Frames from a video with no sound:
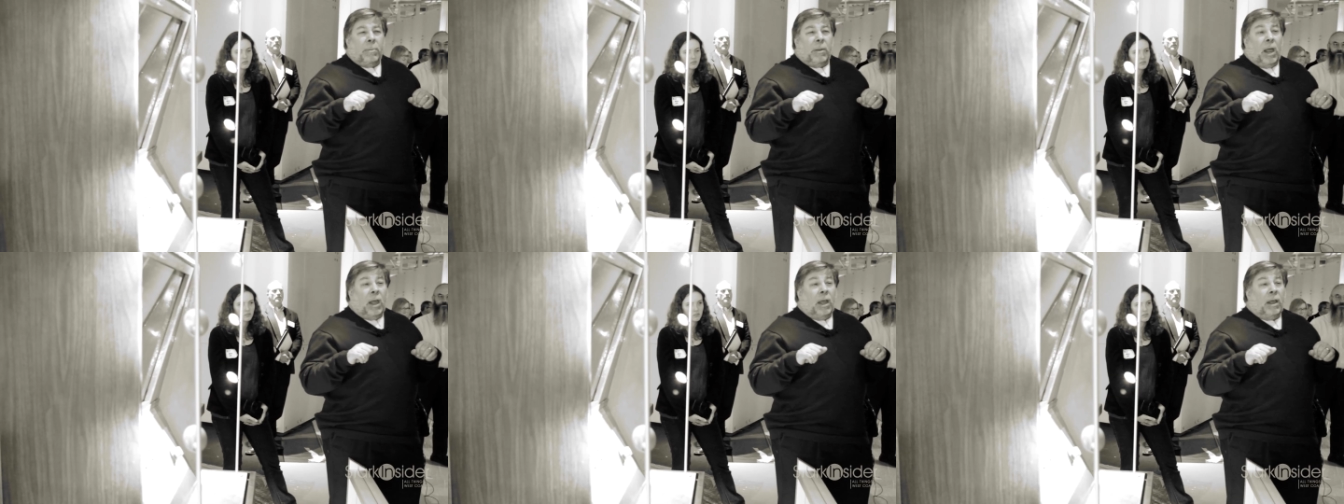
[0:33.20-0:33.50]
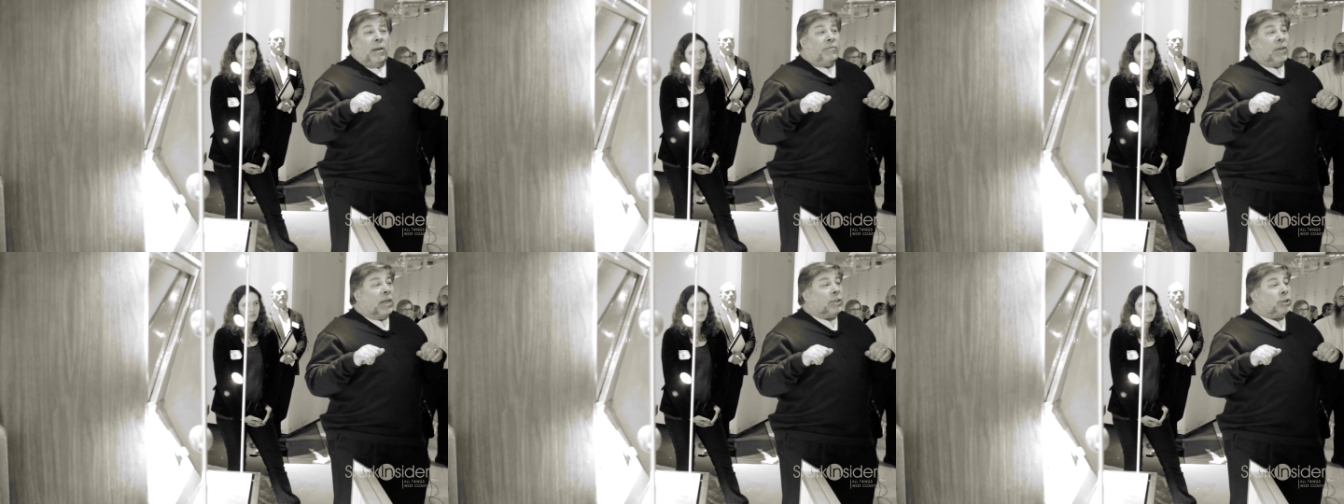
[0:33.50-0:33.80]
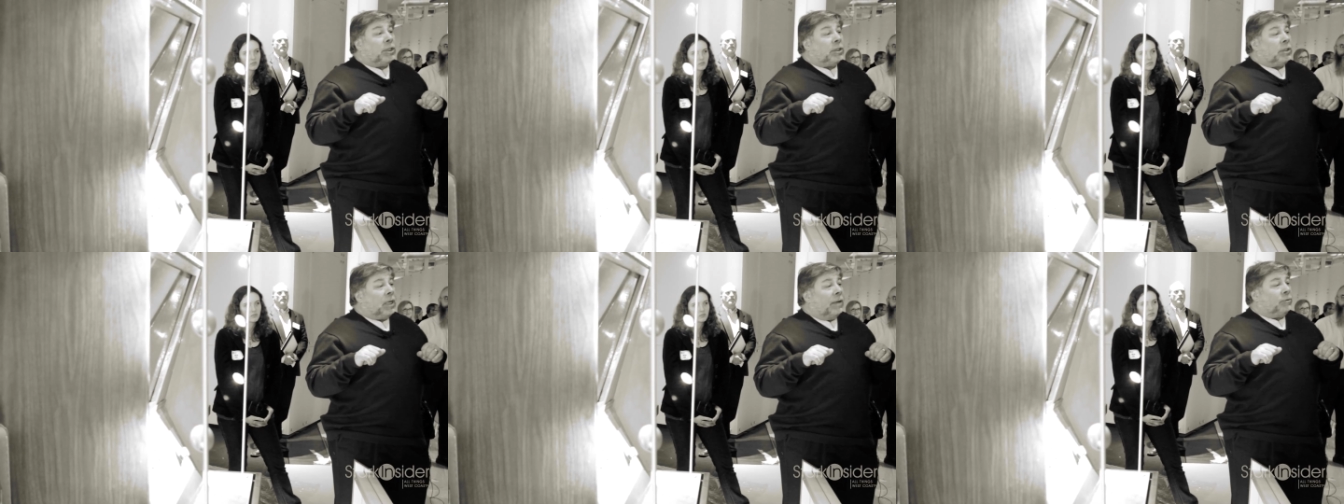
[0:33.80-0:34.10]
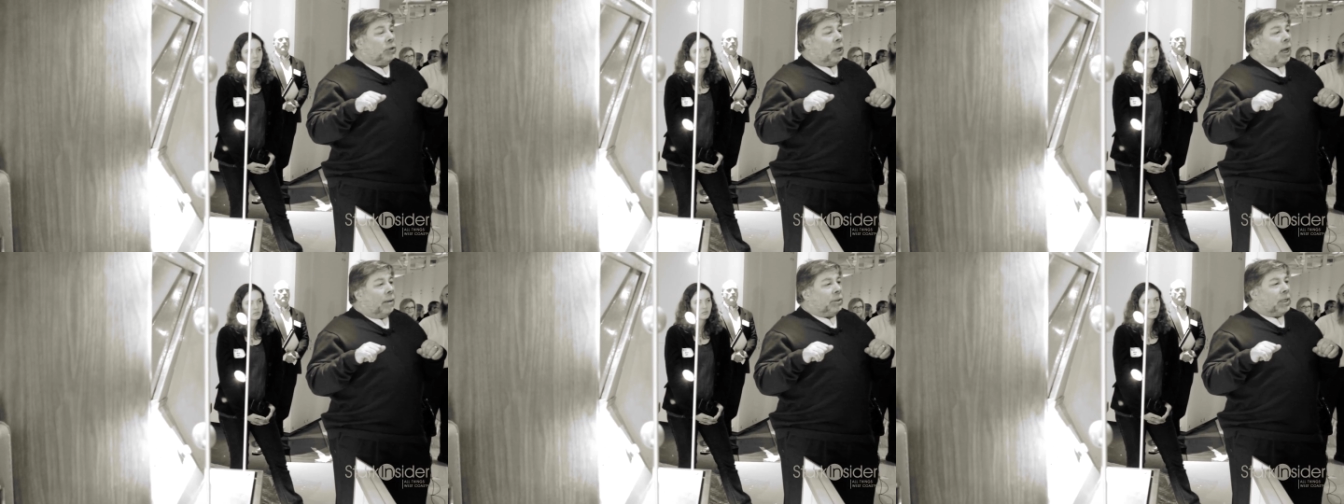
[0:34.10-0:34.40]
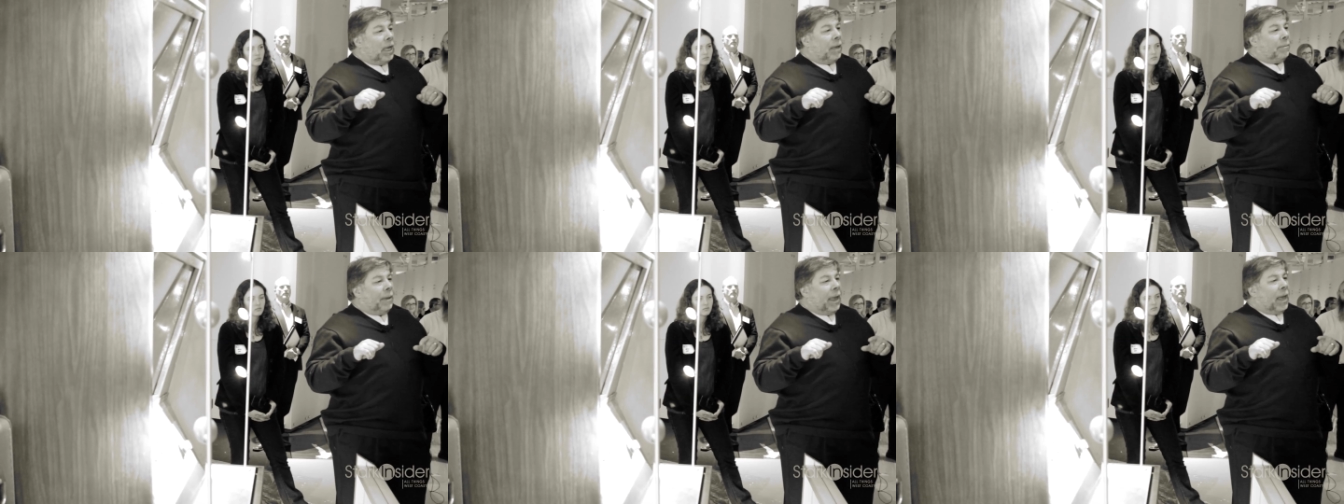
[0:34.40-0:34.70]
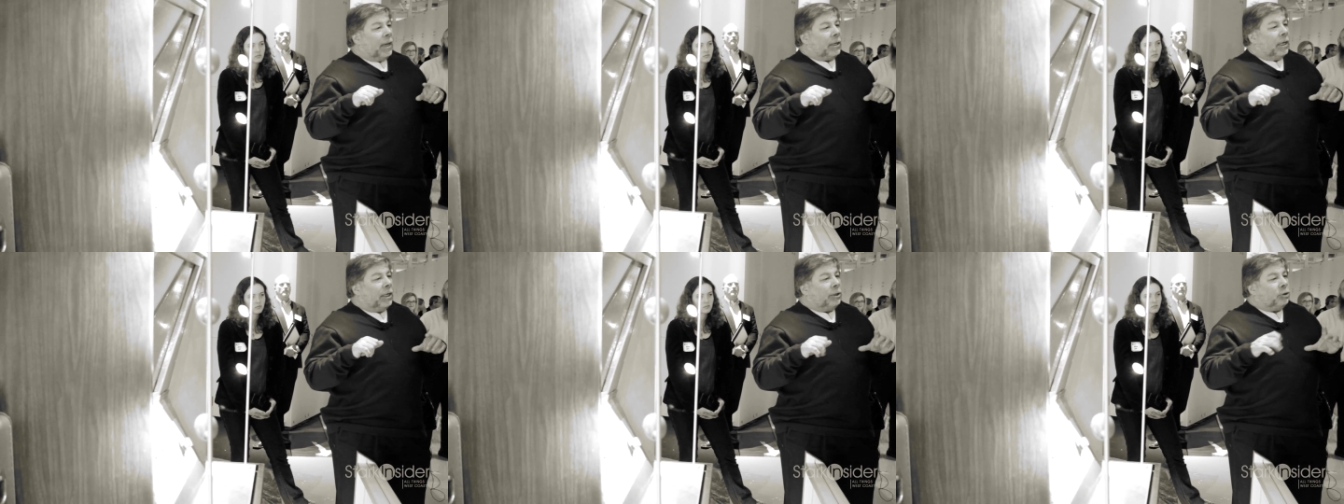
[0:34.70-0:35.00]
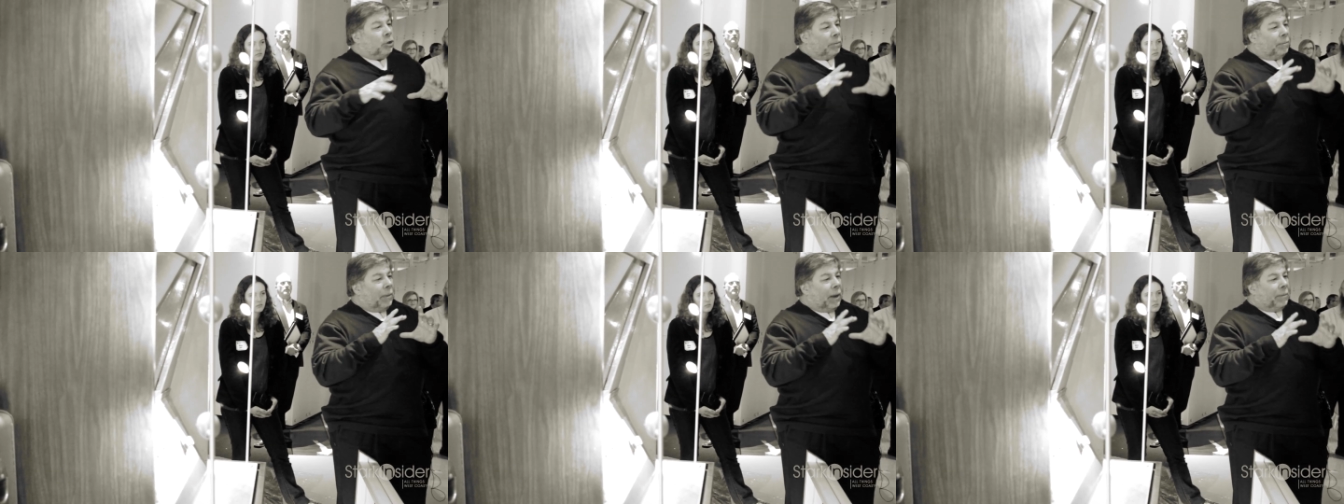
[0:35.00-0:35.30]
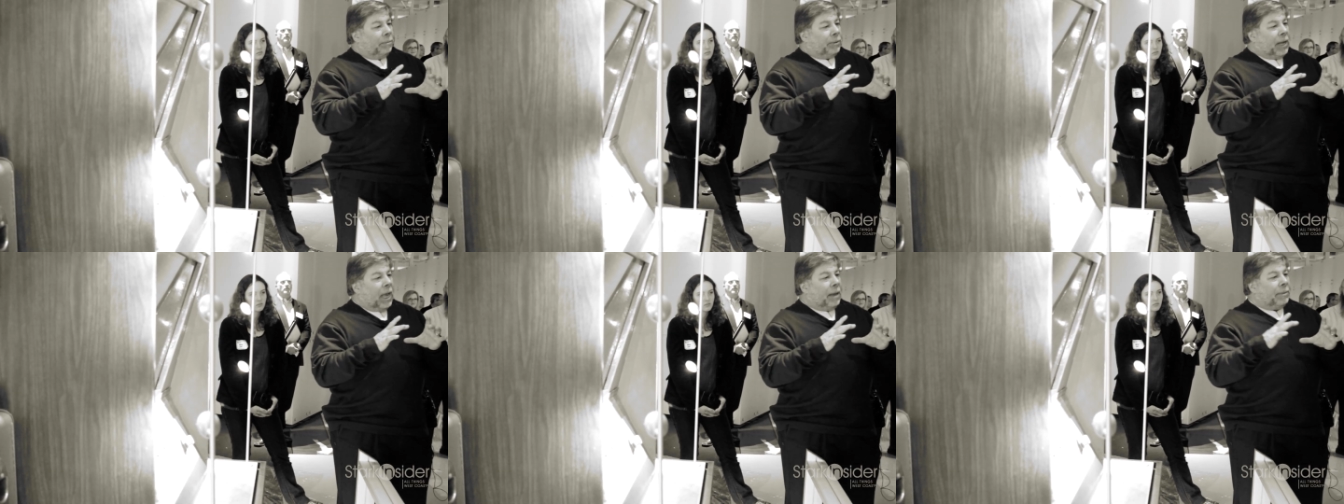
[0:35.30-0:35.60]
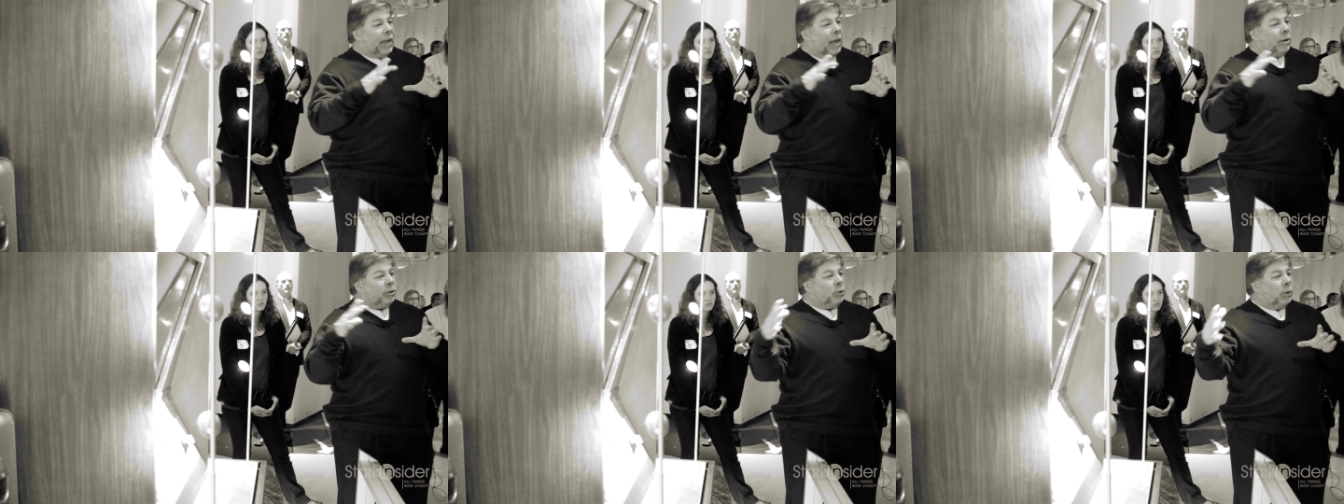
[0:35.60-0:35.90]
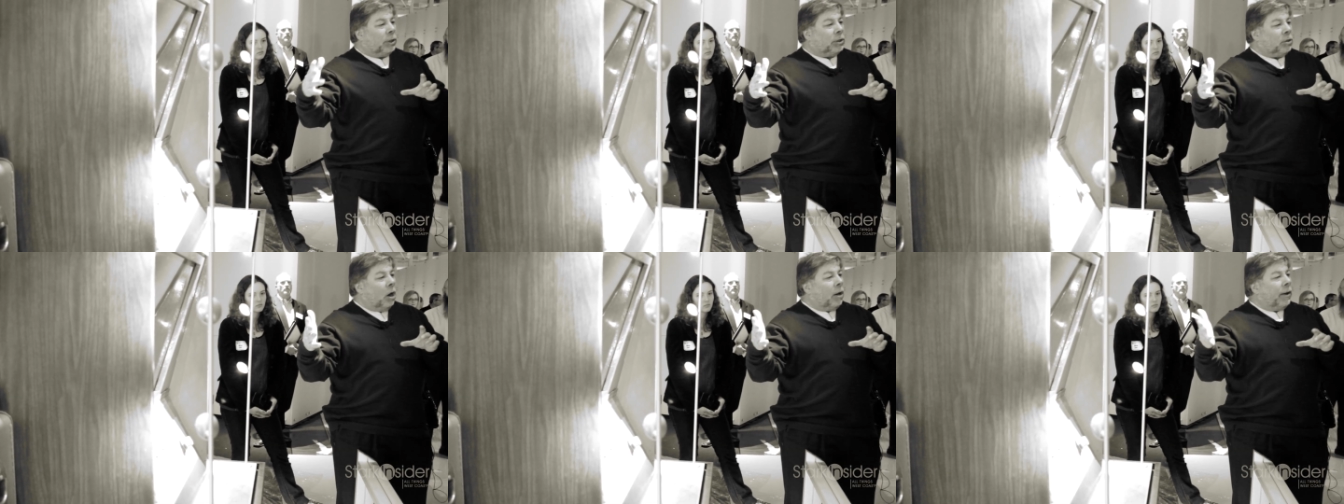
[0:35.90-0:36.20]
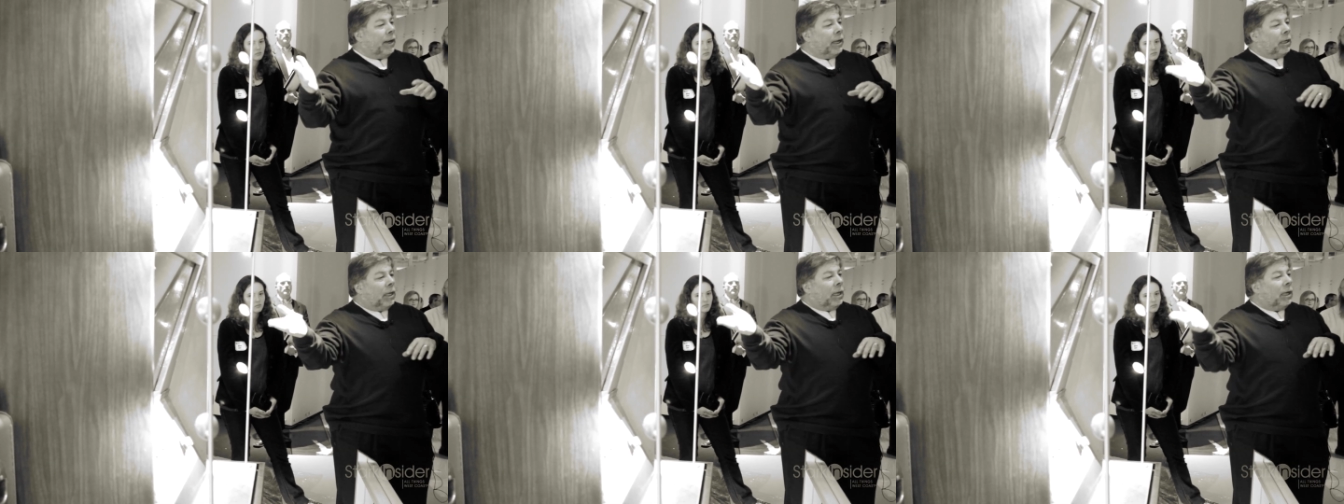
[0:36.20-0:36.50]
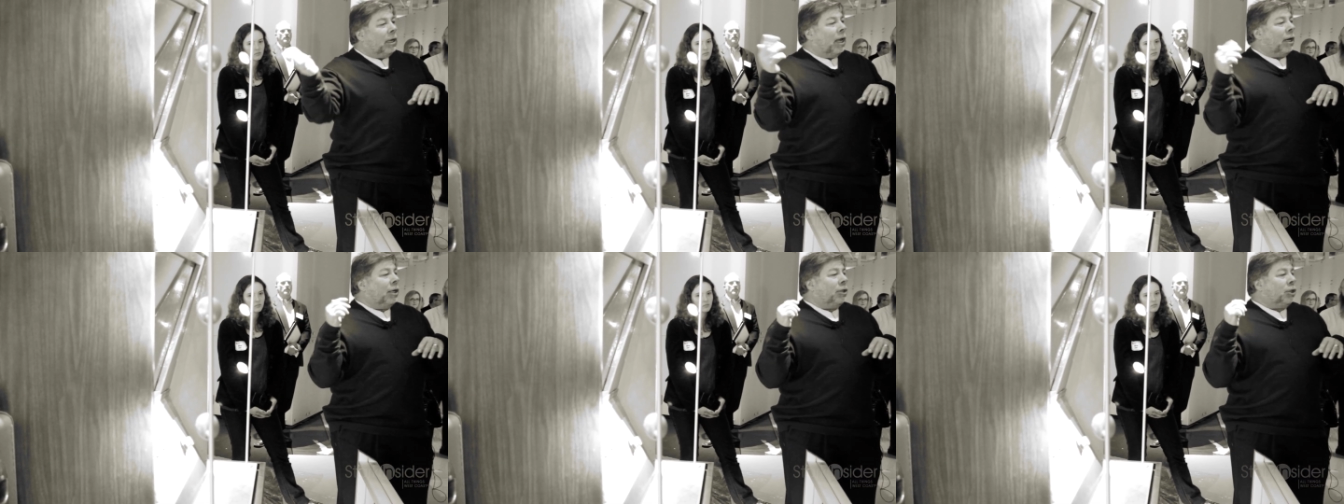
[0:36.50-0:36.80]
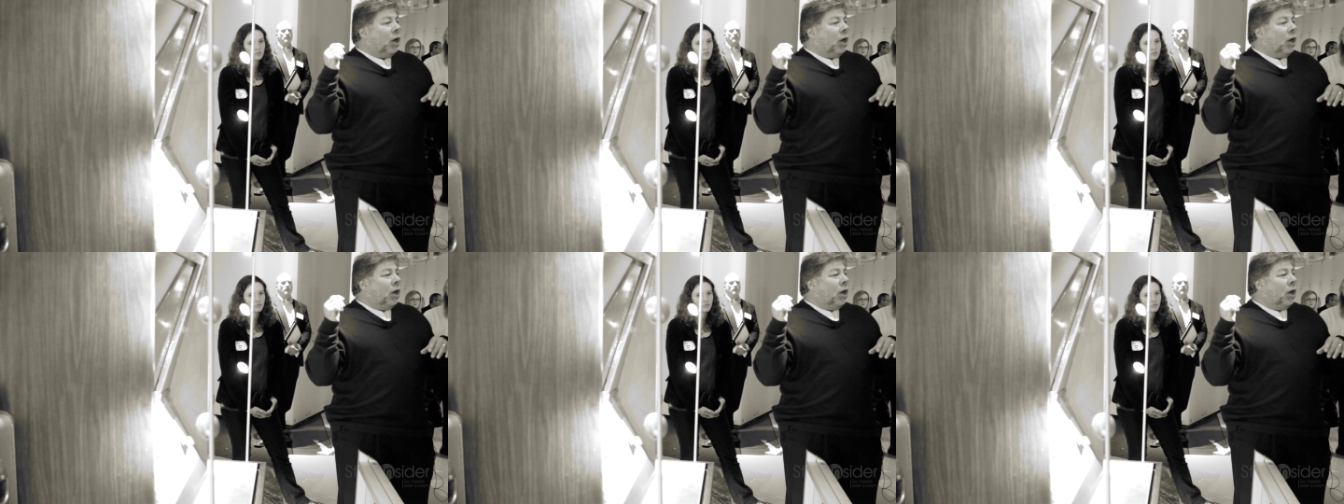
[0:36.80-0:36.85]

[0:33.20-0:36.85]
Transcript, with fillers: Uh, eventually, Steve Jobs came back and he took my game down to Atari and he got a